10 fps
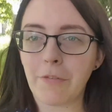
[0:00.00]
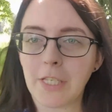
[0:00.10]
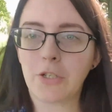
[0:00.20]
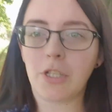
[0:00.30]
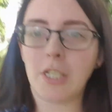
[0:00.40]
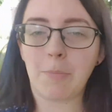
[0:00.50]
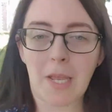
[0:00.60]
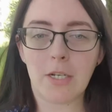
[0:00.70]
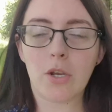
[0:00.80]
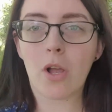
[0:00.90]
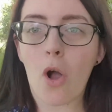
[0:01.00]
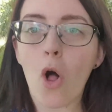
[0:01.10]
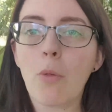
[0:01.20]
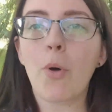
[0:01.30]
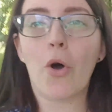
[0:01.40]
I've literally spent
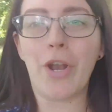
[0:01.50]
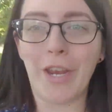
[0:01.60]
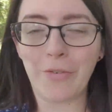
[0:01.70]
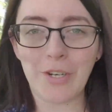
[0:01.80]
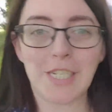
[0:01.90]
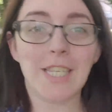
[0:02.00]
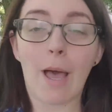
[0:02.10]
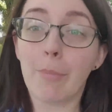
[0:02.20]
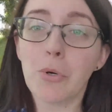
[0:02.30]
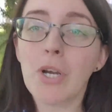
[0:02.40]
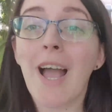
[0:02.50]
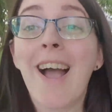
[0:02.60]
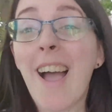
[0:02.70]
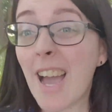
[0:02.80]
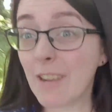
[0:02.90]
all morning reading that book,
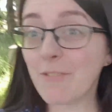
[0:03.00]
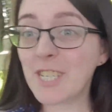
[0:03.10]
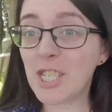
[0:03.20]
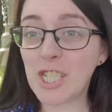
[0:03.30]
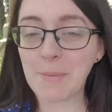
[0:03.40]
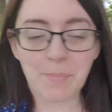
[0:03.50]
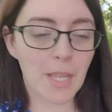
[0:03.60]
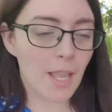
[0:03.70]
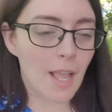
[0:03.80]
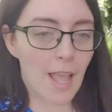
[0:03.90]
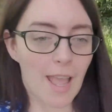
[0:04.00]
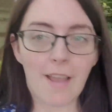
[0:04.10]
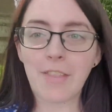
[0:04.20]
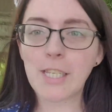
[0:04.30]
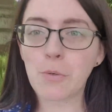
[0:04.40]
and I finished it.
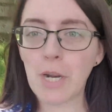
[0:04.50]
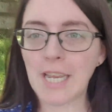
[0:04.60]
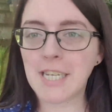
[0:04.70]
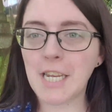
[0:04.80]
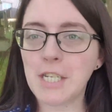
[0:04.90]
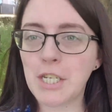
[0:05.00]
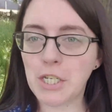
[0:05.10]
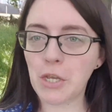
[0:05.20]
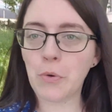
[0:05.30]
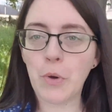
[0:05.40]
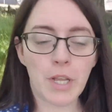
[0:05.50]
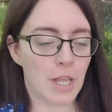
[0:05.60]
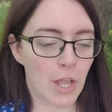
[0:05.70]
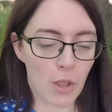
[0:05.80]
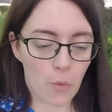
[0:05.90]
Uh, that's what I tend to do
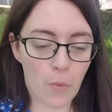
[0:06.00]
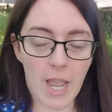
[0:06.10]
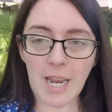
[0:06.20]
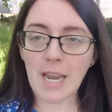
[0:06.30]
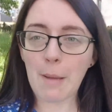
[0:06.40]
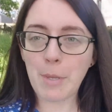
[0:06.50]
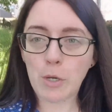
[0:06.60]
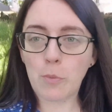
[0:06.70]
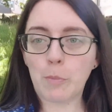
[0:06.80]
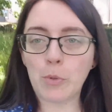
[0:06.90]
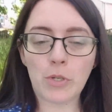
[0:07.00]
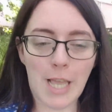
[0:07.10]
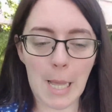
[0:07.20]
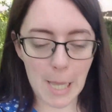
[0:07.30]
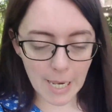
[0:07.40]
when I pick up a book
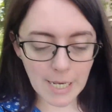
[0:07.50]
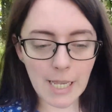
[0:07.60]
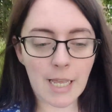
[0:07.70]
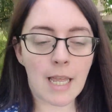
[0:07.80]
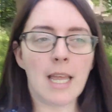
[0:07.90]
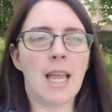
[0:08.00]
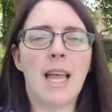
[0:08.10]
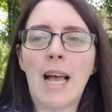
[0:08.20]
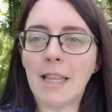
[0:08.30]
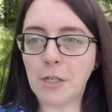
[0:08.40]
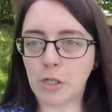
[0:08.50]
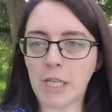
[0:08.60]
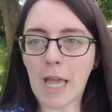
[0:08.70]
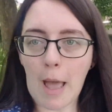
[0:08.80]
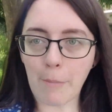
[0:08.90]
that I like. I literally
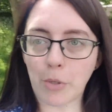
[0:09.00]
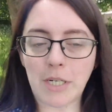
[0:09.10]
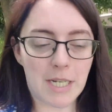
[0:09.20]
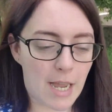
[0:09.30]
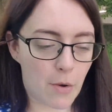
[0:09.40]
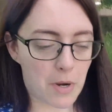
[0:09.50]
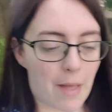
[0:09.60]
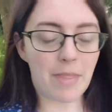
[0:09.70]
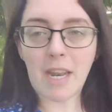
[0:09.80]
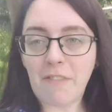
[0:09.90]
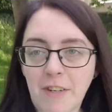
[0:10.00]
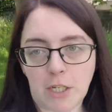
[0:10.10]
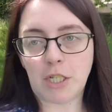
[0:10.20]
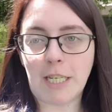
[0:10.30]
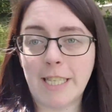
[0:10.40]
can't put it down, and then I
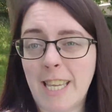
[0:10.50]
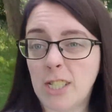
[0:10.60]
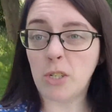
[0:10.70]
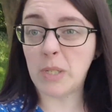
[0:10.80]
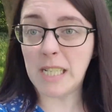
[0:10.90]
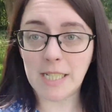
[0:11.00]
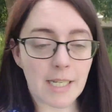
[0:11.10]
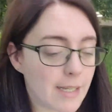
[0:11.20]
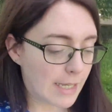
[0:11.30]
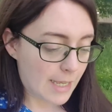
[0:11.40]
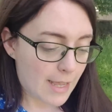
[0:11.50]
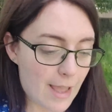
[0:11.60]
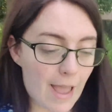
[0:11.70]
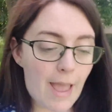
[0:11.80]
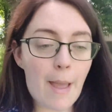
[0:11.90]
finished it in like two days.
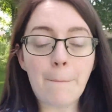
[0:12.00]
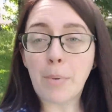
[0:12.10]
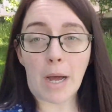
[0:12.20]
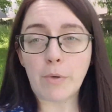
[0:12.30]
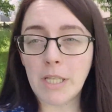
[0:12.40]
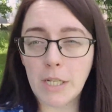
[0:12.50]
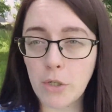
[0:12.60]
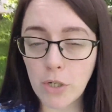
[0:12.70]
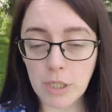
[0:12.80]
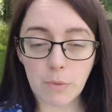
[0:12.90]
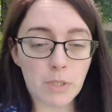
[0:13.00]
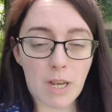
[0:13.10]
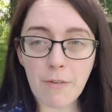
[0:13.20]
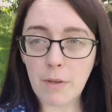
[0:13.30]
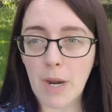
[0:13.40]
Um, but I really enjoyed it, would
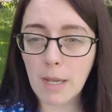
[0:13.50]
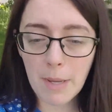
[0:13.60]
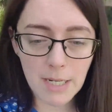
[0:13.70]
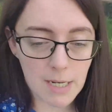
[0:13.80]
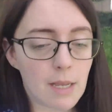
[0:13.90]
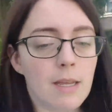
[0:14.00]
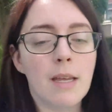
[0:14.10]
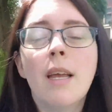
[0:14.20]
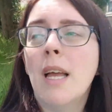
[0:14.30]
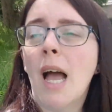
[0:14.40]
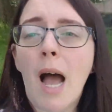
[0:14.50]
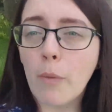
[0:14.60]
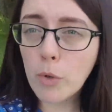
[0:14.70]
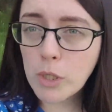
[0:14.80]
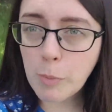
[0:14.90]
definitely recommend it. I
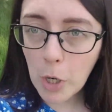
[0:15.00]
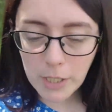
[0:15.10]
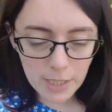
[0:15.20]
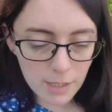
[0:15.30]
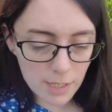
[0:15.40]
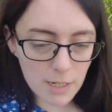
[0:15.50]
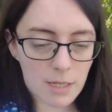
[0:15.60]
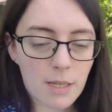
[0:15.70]
won't spoil anything.